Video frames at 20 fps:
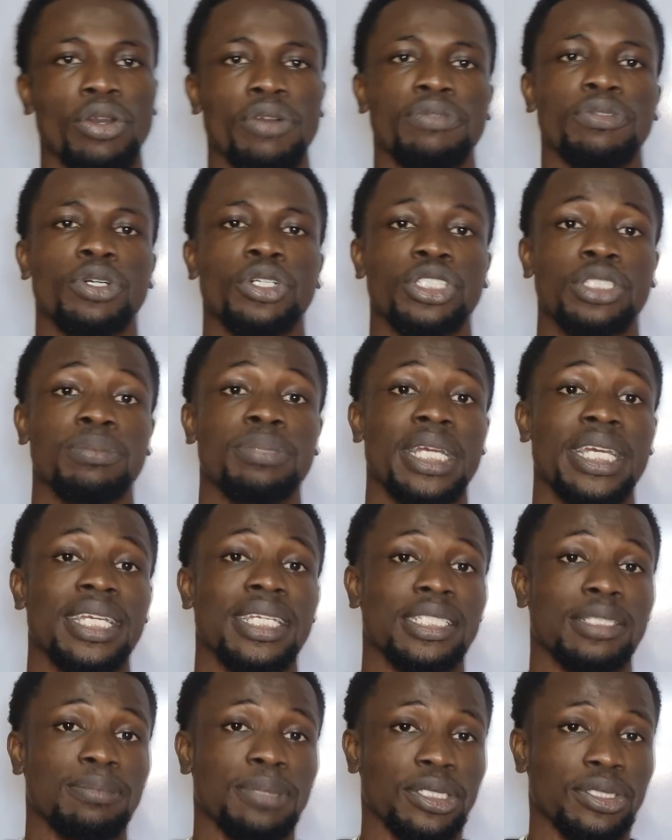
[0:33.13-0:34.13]
of
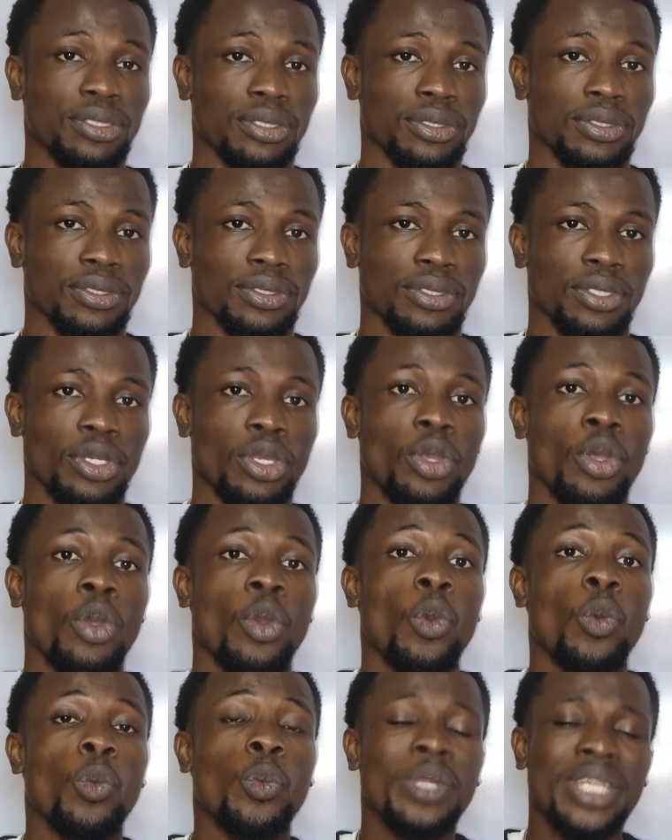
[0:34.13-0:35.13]
algebraic expressions,
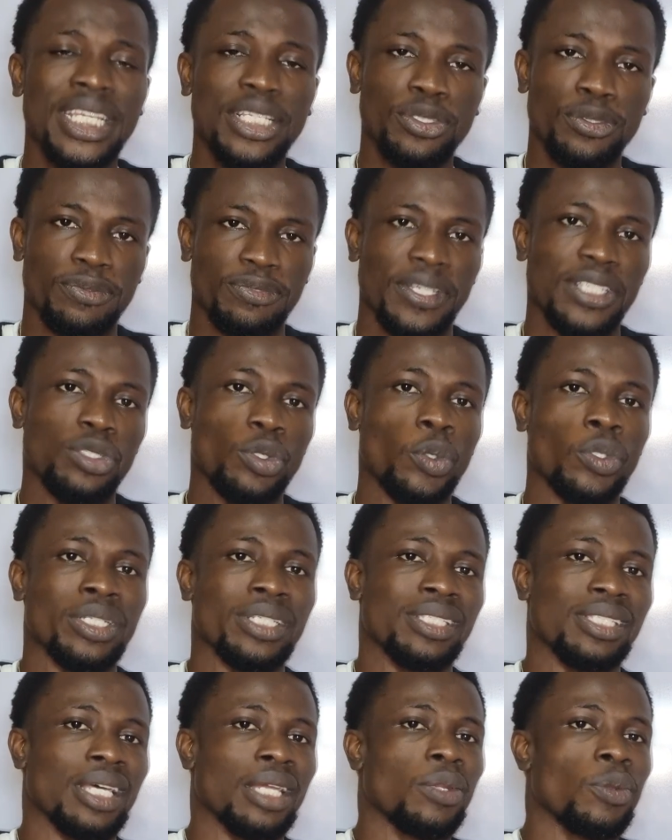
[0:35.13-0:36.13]
we need to first
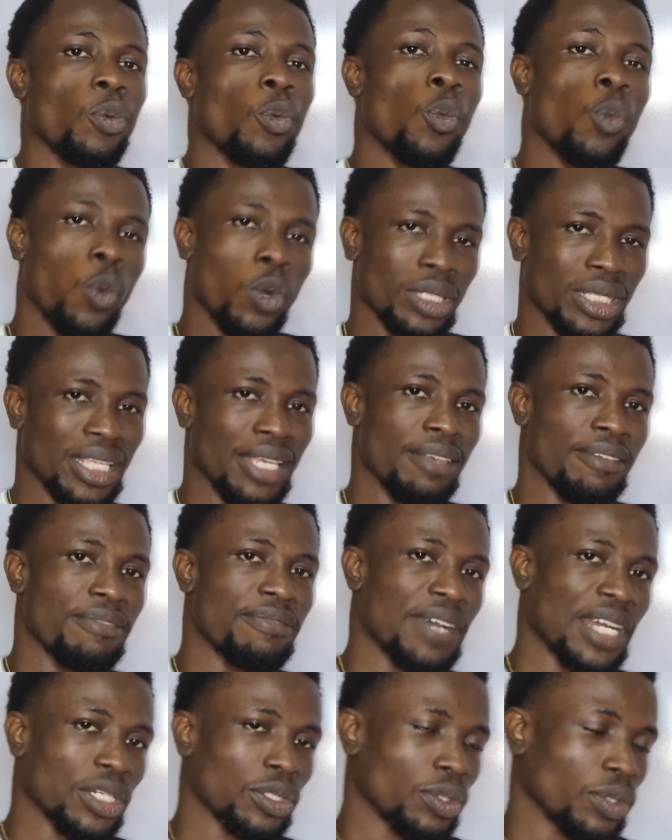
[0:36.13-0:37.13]
understand what a
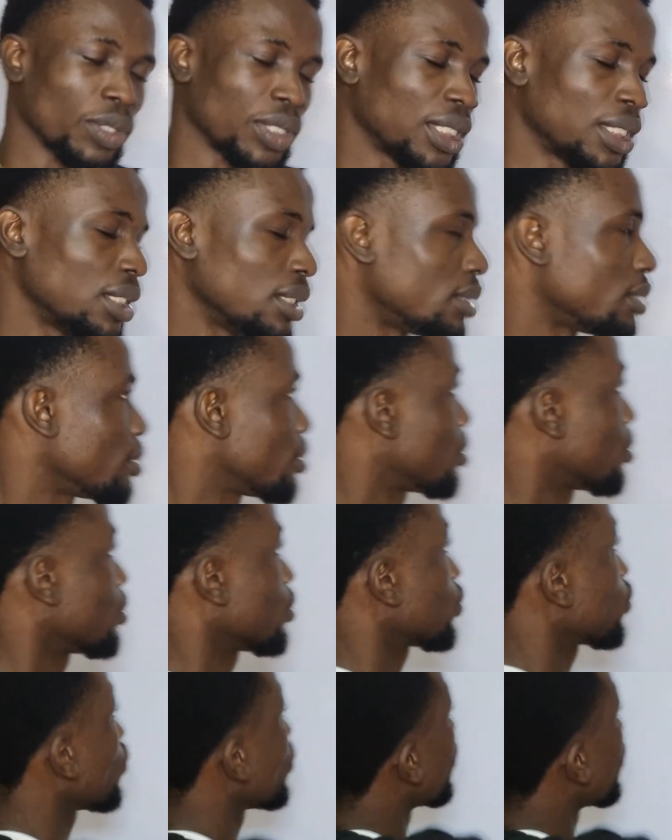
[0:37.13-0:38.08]
factor is. So